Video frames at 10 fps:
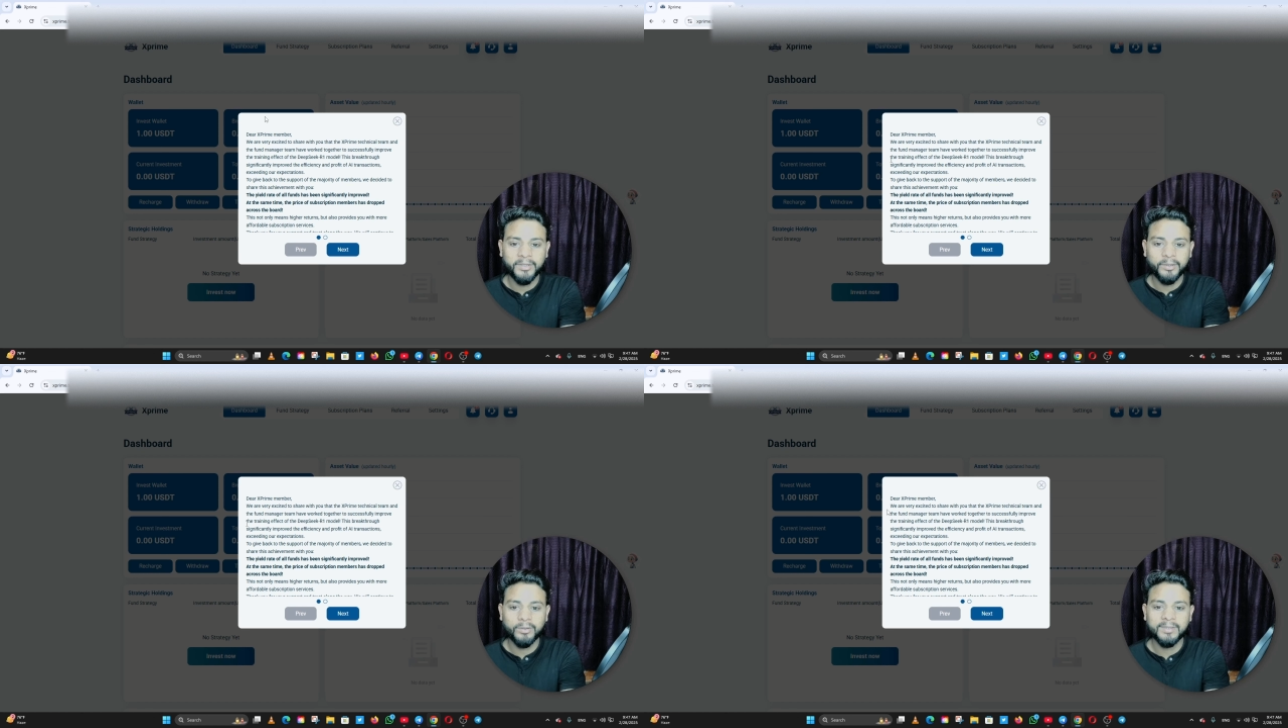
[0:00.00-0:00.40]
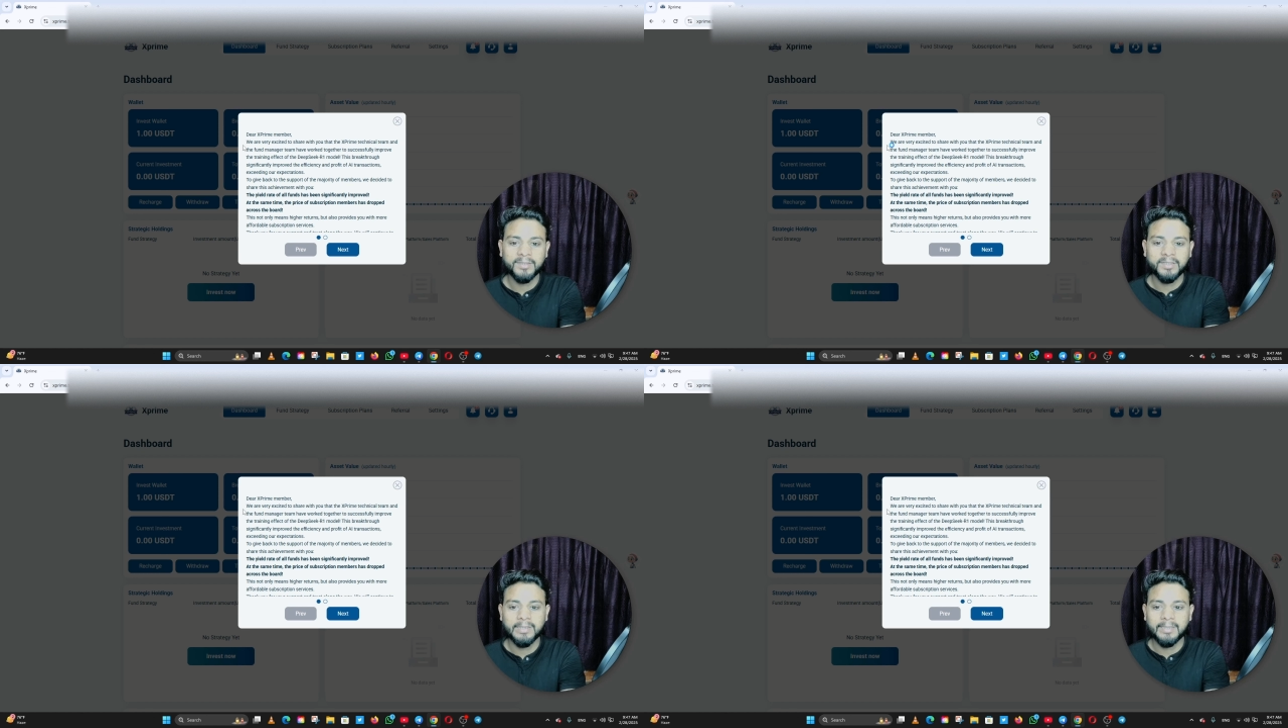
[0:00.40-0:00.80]
you
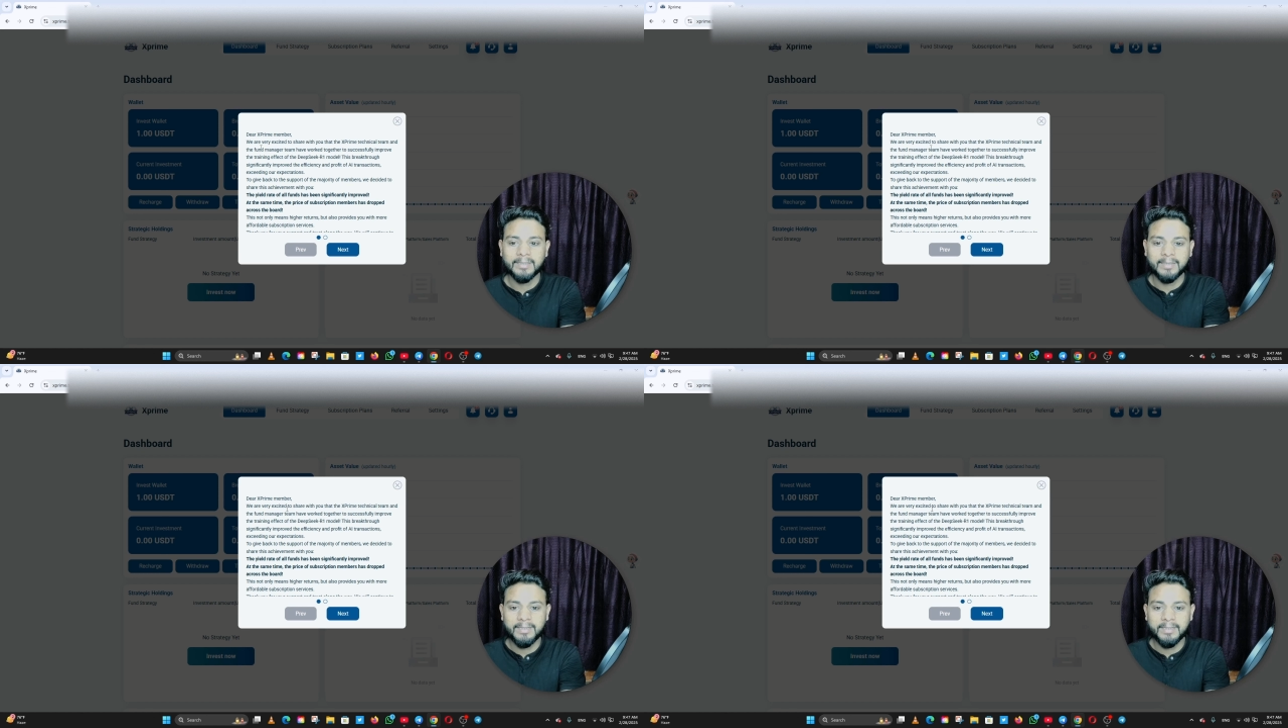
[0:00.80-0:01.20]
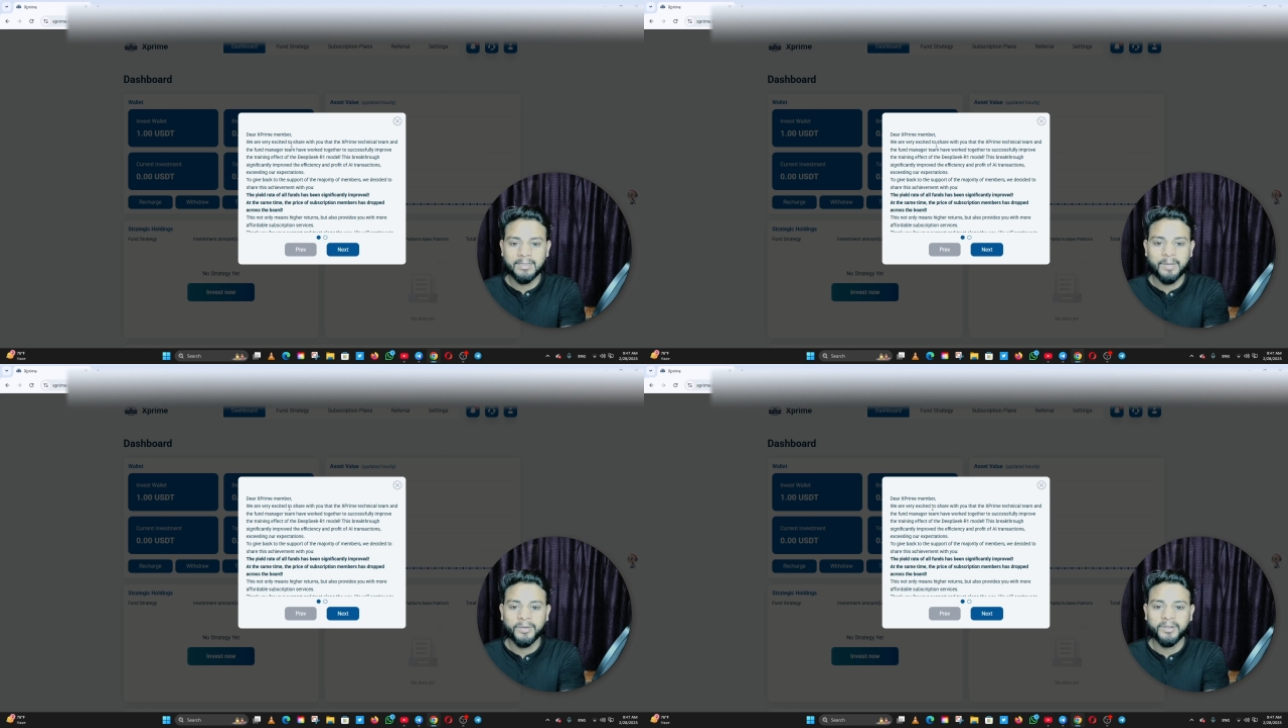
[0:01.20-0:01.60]
can check this
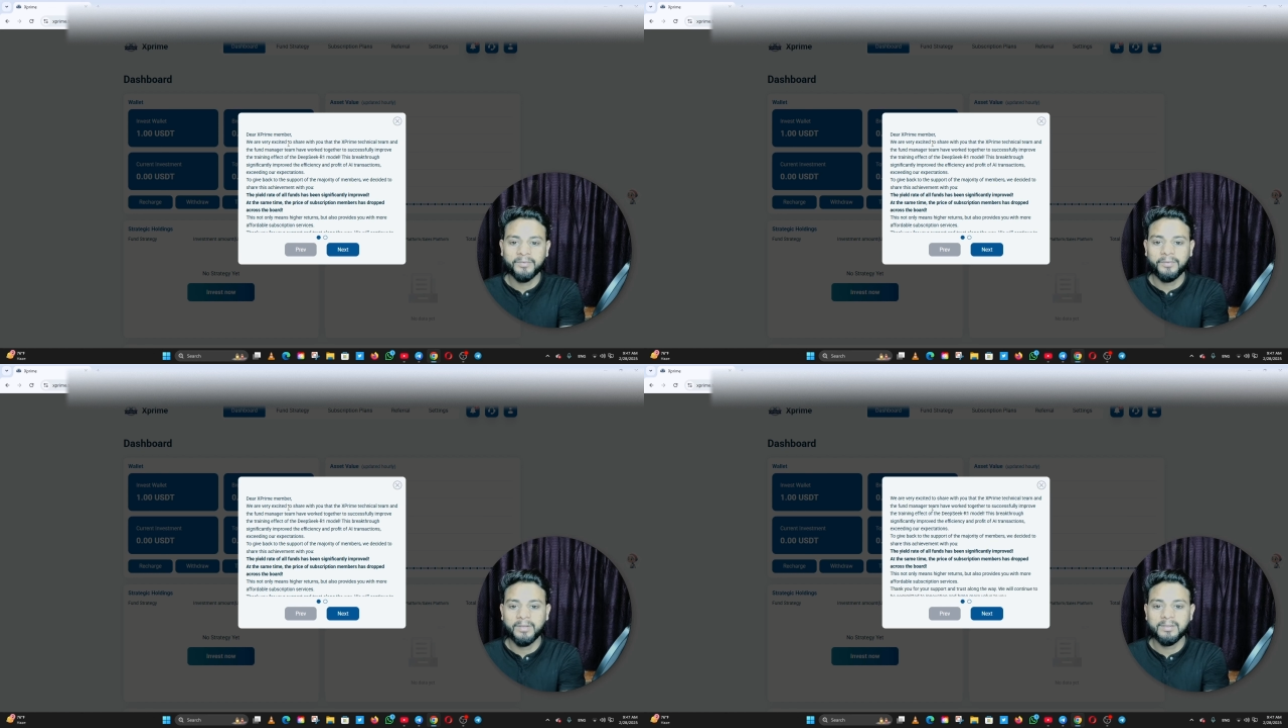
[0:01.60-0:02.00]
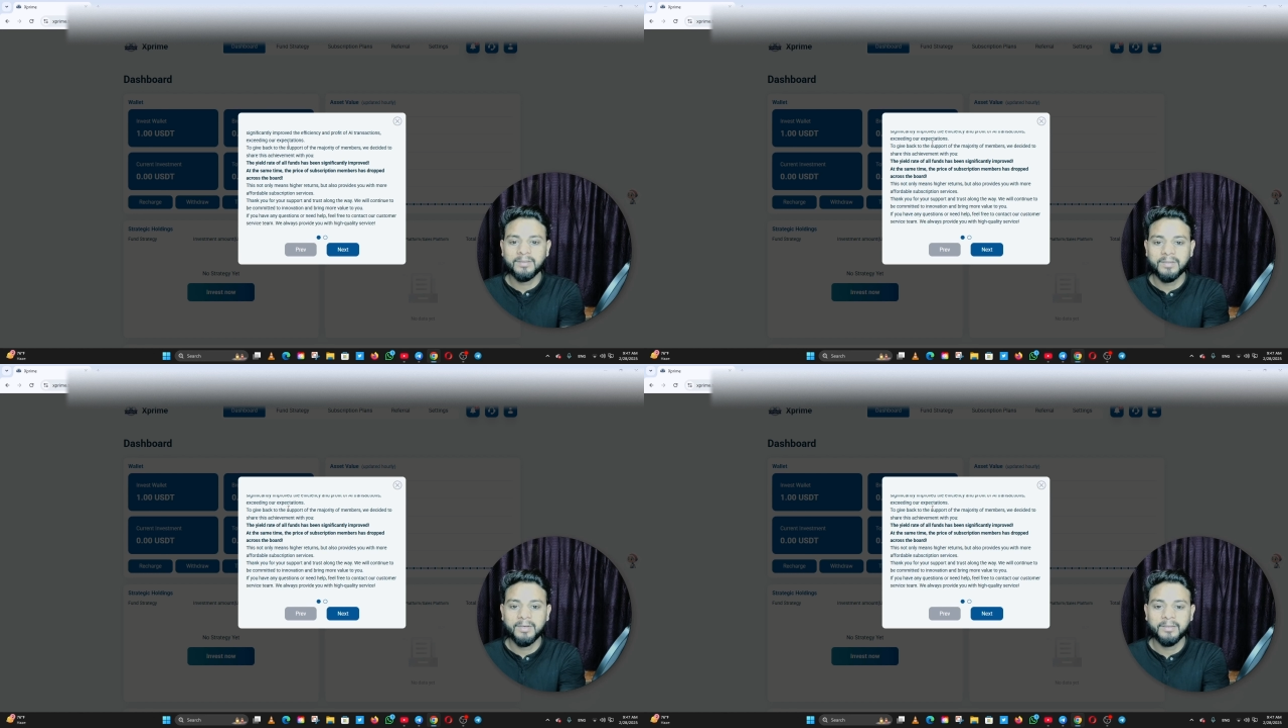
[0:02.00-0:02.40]
type interface.